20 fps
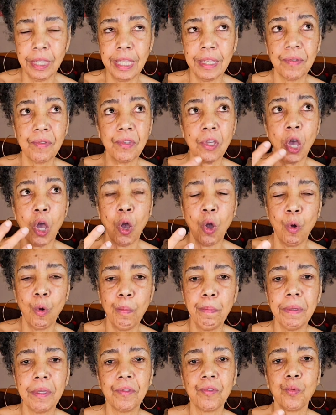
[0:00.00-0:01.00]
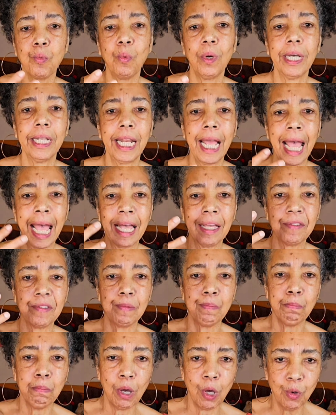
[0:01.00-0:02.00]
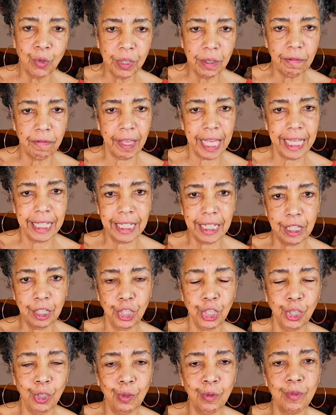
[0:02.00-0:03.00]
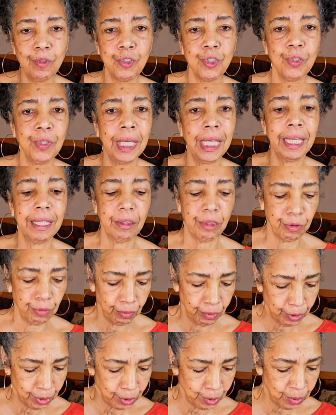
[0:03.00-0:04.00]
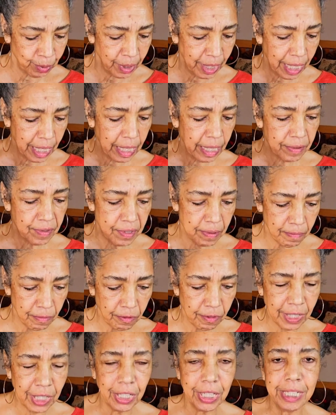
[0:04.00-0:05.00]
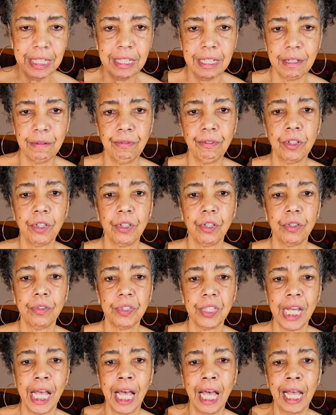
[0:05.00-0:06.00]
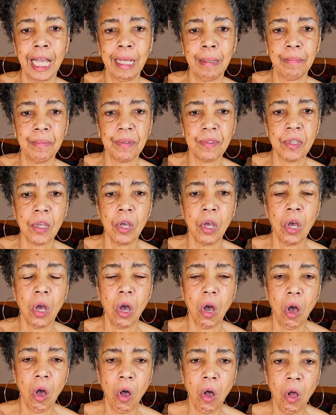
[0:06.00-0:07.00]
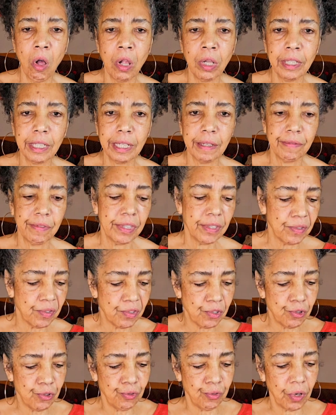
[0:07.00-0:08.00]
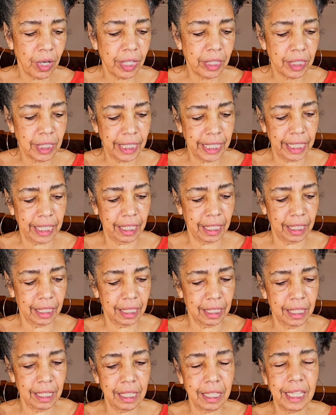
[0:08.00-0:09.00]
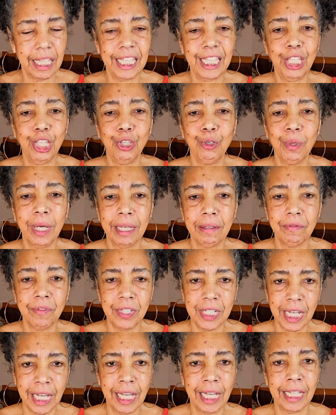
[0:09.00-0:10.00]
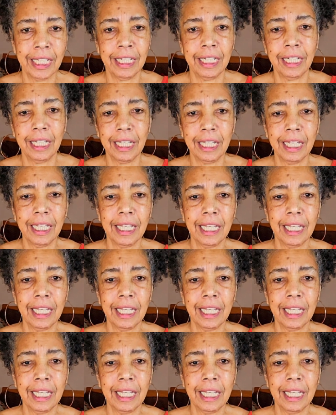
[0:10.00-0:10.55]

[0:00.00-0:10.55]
hope is what has motivated you to get through some very difficult times. All of the struggling that you have done